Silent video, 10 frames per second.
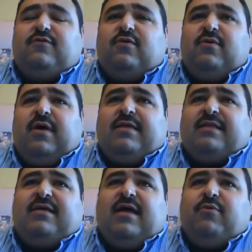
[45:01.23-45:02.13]
So at
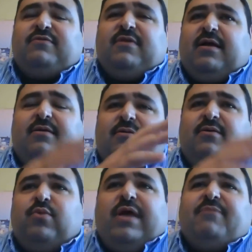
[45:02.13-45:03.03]
that time was like
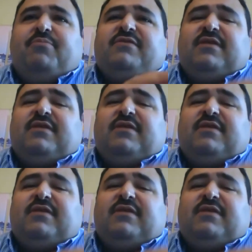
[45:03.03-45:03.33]
we had